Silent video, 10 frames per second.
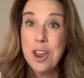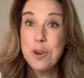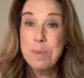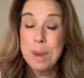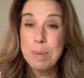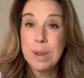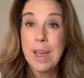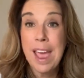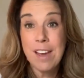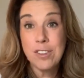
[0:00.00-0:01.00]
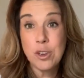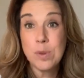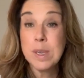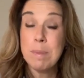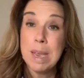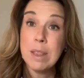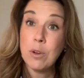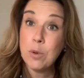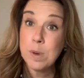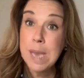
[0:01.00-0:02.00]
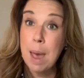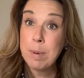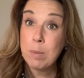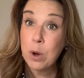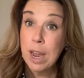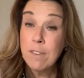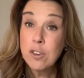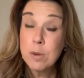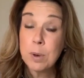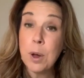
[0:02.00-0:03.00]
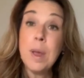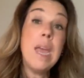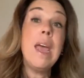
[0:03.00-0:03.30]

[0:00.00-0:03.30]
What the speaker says: other people have used to make their cruise cabin more comfortable.